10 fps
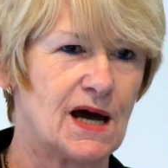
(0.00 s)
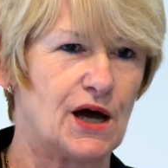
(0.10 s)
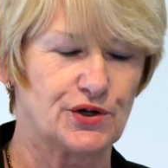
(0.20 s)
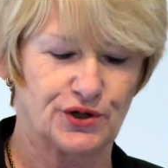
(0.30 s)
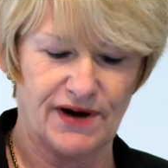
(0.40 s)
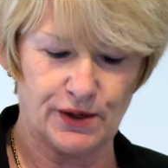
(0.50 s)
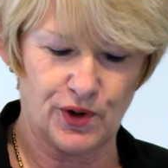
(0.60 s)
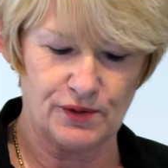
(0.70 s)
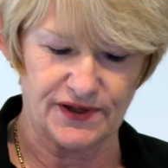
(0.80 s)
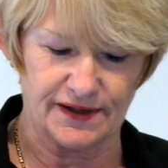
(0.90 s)
I heard a great
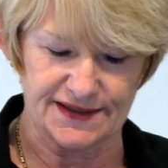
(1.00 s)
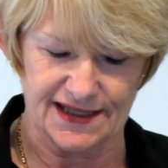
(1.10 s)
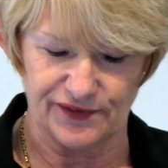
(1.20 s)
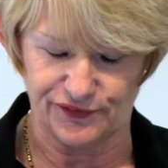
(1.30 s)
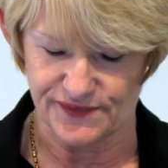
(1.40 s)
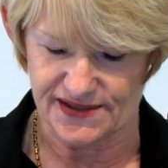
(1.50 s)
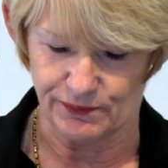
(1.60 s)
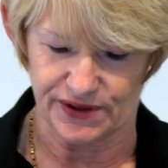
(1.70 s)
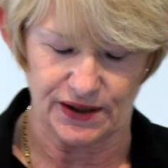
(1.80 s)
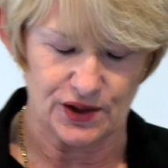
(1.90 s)
quote the other day from
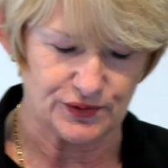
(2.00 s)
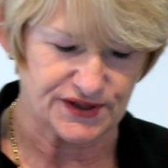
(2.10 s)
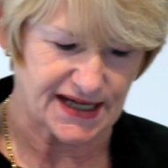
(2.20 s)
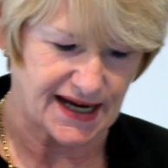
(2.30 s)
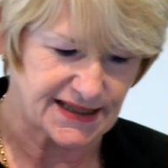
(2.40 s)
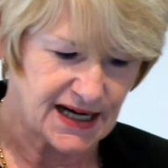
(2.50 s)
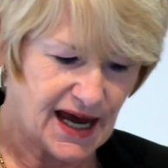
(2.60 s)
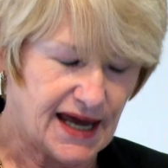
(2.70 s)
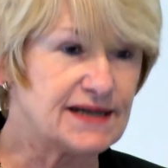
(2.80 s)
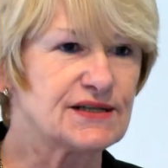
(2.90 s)
somebody who said,
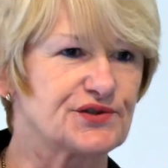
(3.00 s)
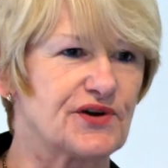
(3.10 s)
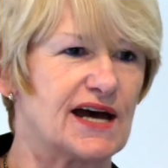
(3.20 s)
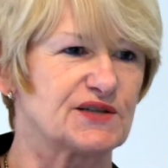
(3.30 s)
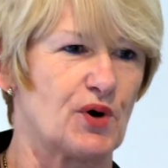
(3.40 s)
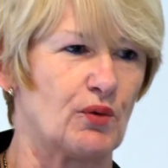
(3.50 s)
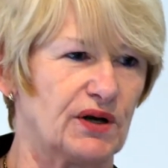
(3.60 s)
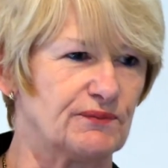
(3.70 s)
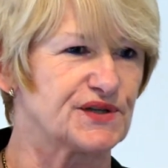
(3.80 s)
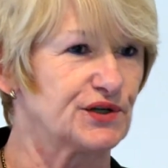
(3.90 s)
industry has
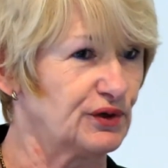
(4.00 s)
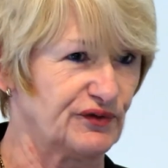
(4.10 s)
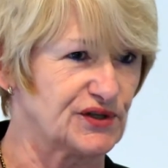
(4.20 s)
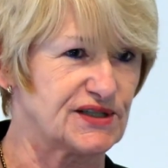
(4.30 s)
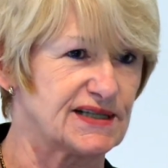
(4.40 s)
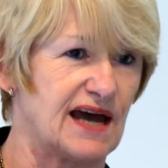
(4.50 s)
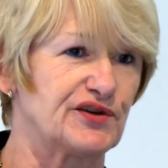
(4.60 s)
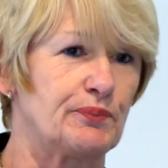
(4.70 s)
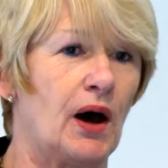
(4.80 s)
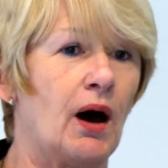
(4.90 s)
problems and universities have
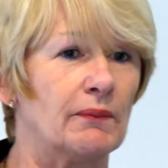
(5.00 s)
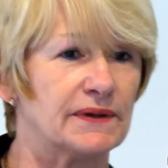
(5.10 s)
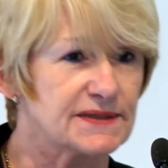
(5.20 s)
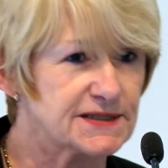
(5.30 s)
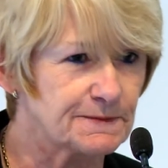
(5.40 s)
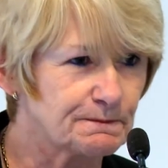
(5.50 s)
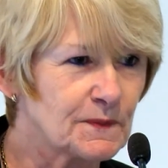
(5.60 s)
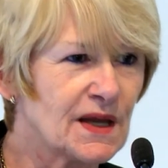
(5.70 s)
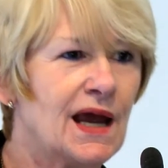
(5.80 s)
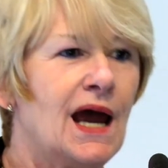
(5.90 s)
departments.
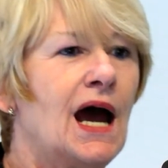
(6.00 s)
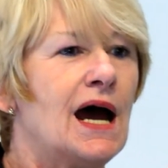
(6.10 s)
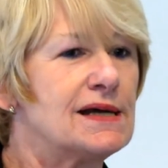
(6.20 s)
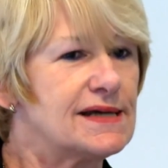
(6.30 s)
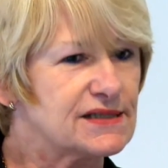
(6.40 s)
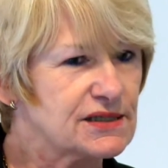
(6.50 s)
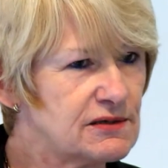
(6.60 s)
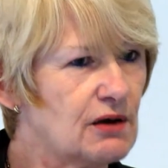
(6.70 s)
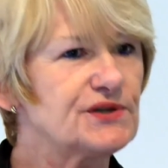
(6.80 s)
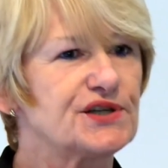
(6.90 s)
It's
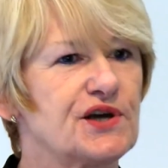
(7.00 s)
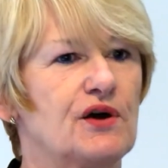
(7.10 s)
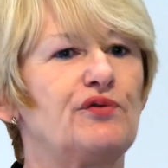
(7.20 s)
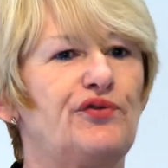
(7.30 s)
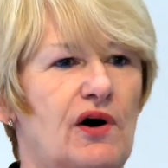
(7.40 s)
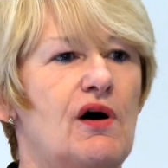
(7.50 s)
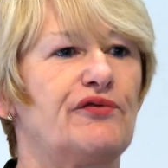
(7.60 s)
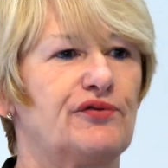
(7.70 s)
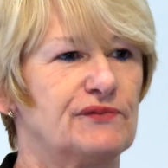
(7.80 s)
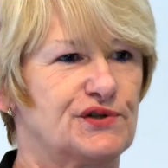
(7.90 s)
not so far
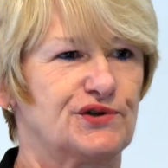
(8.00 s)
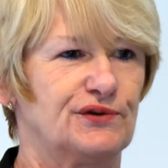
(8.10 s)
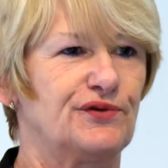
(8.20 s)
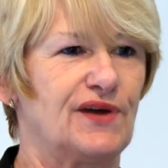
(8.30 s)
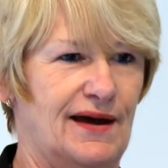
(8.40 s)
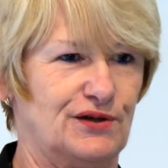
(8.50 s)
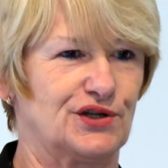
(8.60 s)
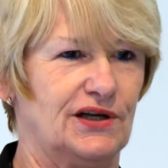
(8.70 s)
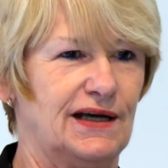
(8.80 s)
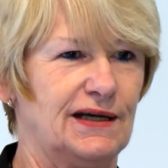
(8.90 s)
from the truth,
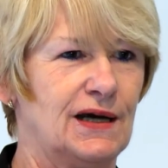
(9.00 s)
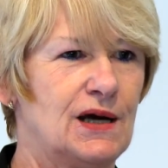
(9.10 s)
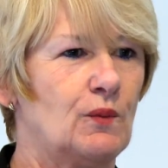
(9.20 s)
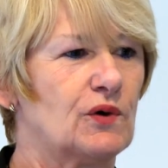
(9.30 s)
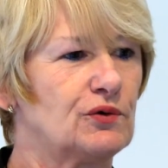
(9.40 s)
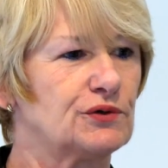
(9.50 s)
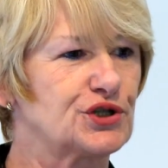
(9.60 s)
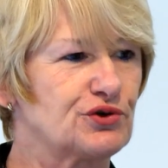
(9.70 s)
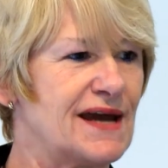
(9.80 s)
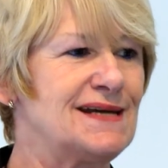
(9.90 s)
actually. We're all
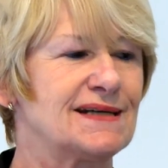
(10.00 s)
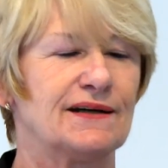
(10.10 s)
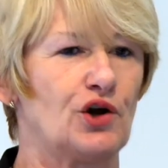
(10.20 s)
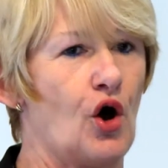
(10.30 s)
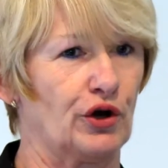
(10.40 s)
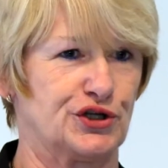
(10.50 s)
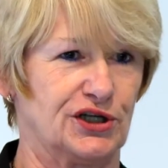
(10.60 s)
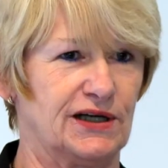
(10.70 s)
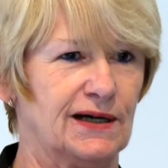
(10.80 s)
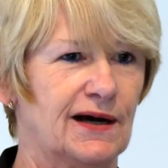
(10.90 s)
trained in
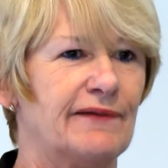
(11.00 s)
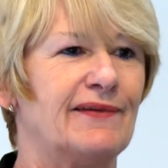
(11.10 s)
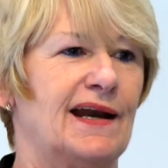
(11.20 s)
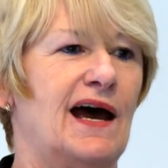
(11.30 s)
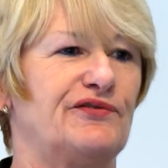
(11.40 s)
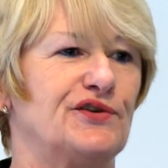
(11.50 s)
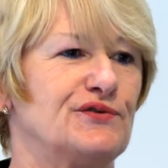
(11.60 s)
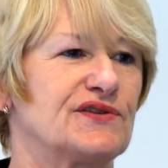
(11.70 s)
oenology and then have to do